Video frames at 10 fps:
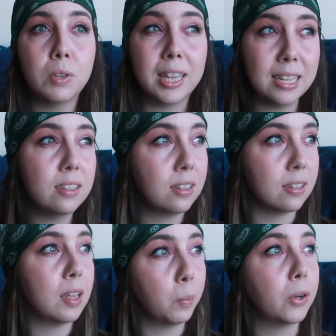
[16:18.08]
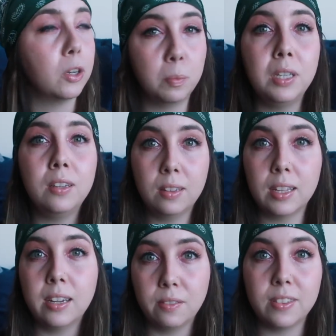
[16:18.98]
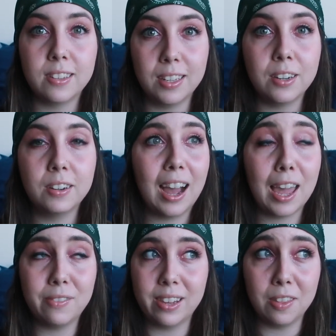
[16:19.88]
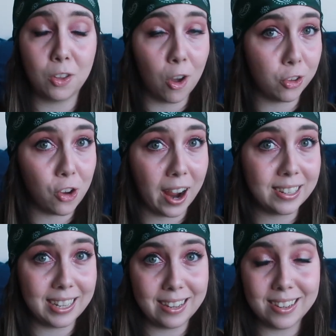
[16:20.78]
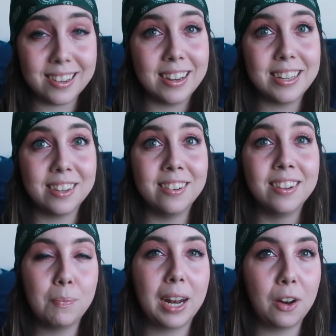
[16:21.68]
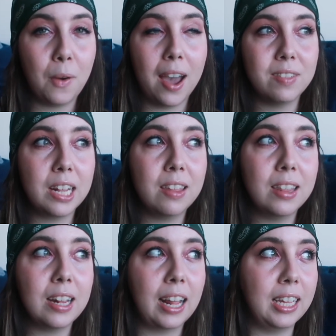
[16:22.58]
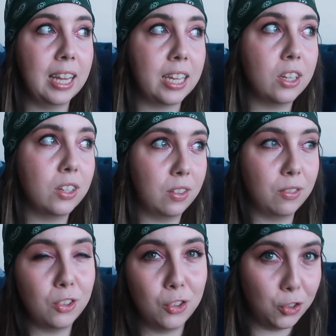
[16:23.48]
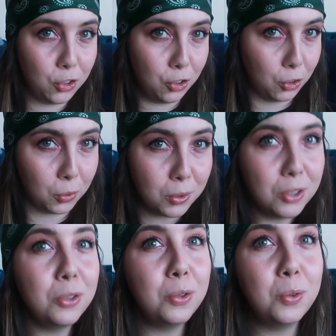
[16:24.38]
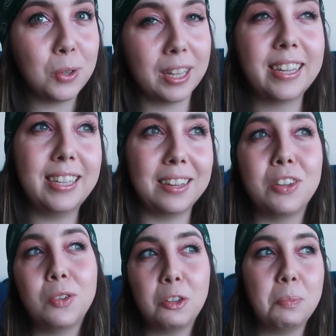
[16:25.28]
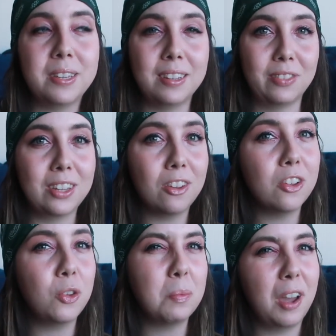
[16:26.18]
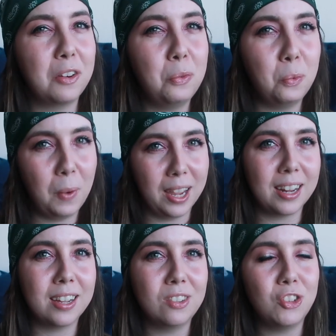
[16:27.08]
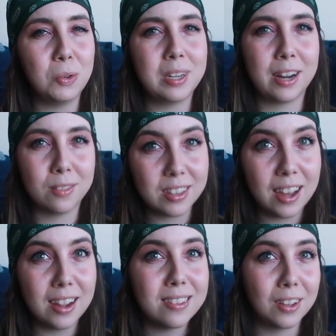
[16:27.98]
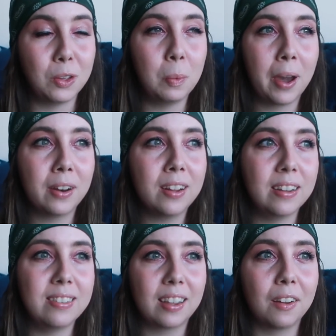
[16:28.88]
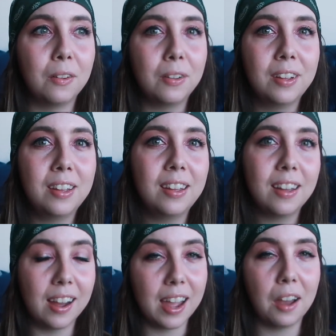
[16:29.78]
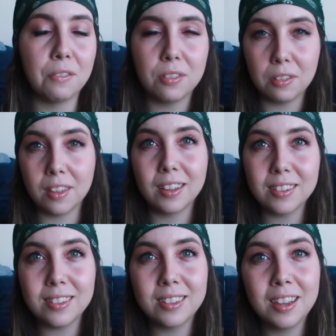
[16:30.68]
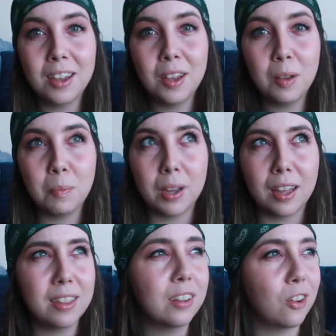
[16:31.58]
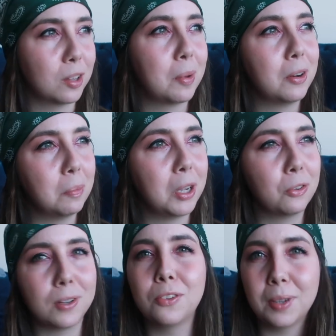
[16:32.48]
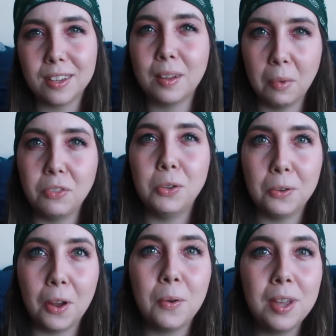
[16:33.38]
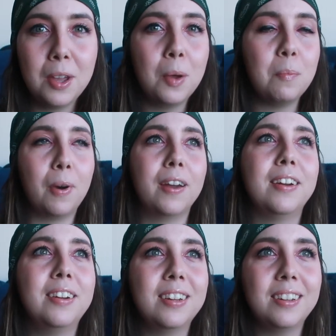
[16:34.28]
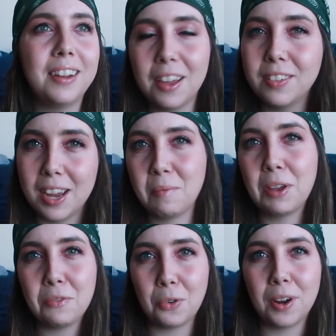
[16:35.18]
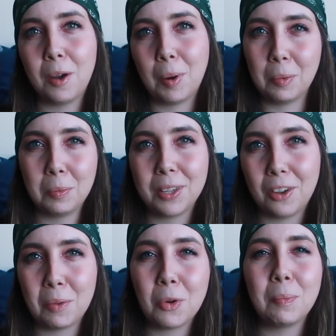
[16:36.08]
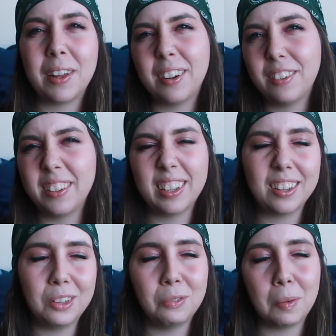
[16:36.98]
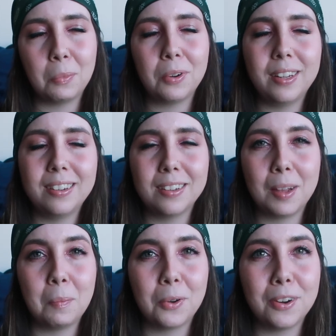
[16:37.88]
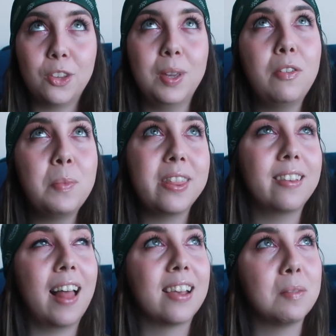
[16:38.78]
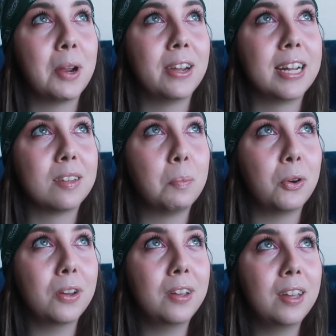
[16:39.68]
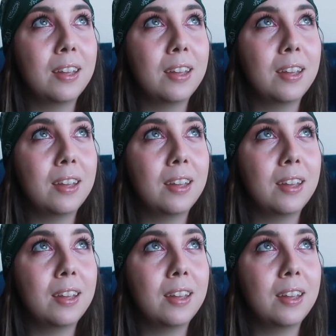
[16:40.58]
I think it's December. It'll be the end of this year. I have signed the contract. It's a done deal, but I don't have anything that I can like show you or like give you specifics on. So I'm kind of waiting to announce that and tell you about it until I have the things. But I think I talked about it on Patreon, so I guess some of you do know. But now you have a timeline for it. I'll probably talk more about it around like November and December. So even with this last Marionettes book